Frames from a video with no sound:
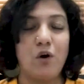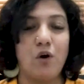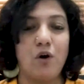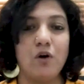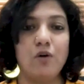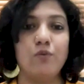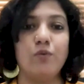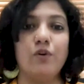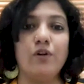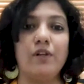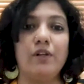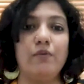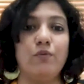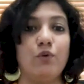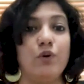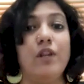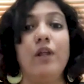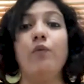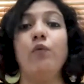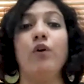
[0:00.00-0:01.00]
Or
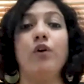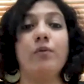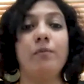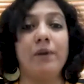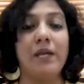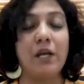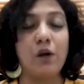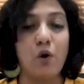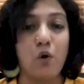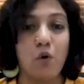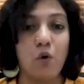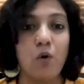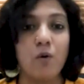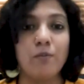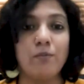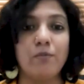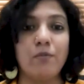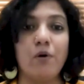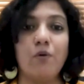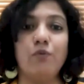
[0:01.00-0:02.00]
would they want to be
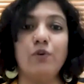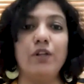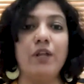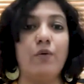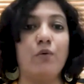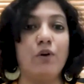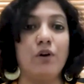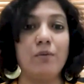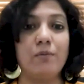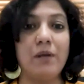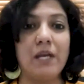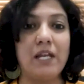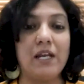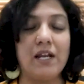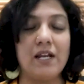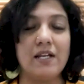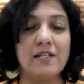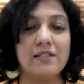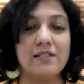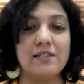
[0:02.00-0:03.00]
home? Or would they want to be in
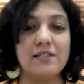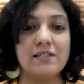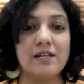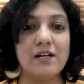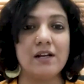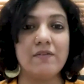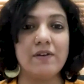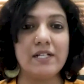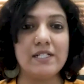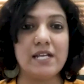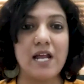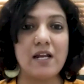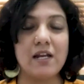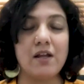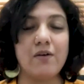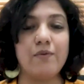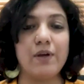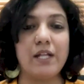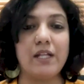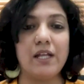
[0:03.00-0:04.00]
an assisted living
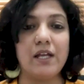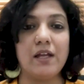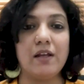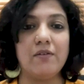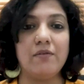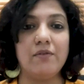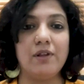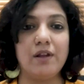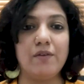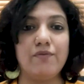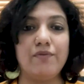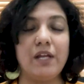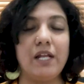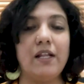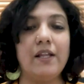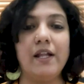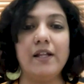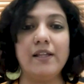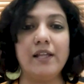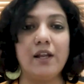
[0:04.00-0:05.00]
center where they
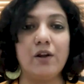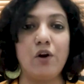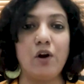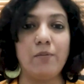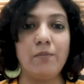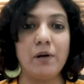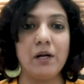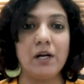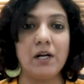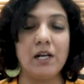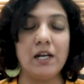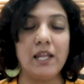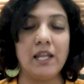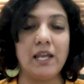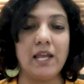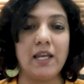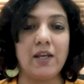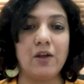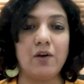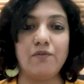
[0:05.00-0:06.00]
feel that they're not
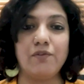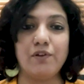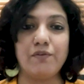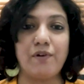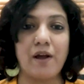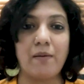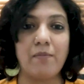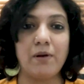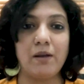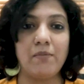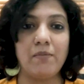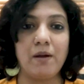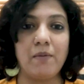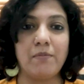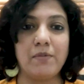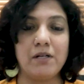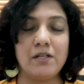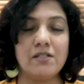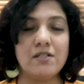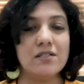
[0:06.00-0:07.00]
burdening any of the family
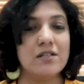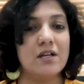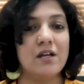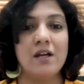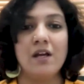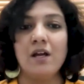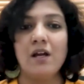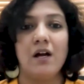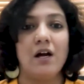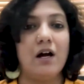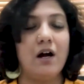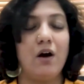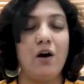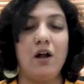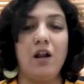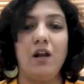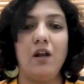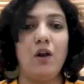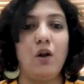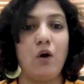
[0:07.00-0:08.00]
members?
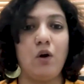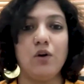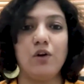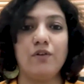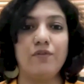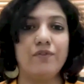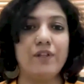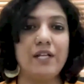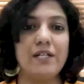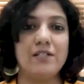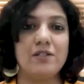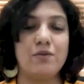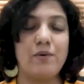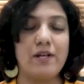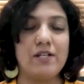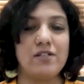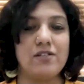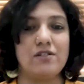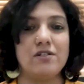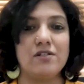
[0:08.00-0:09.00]
A lot of these
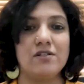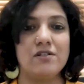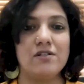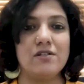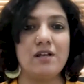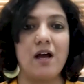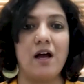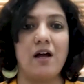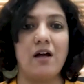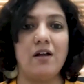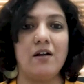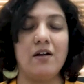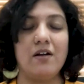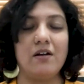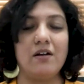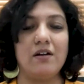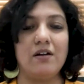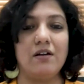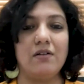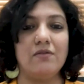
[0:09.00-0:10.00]
questions
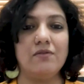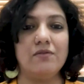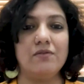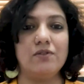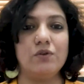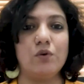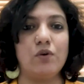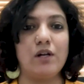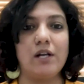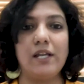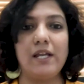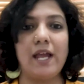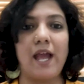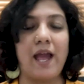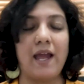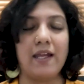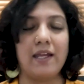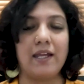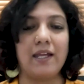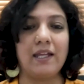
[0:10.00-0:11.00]
are totally
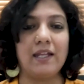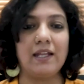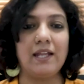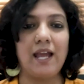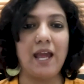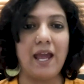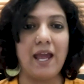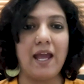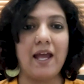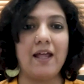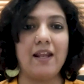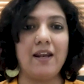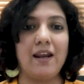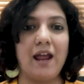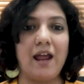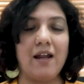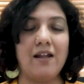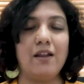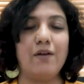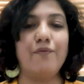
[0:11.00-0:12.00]
hanging in the air,
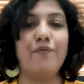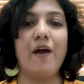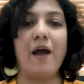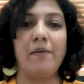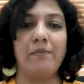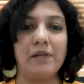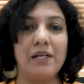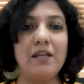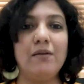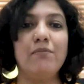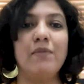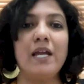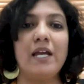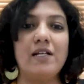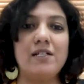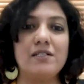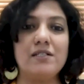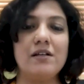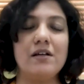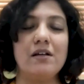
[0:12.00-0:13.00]
and the family
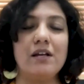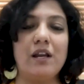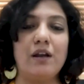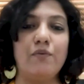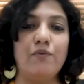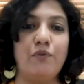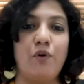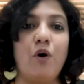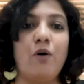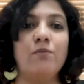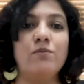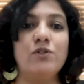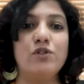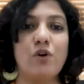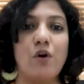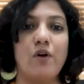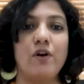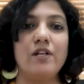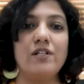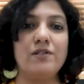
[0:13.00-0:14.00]
makes an informed
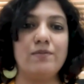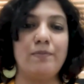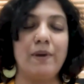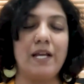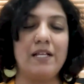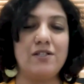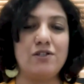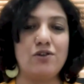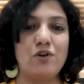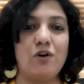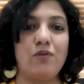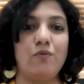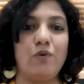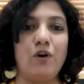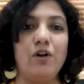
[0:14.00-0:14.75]
choice based on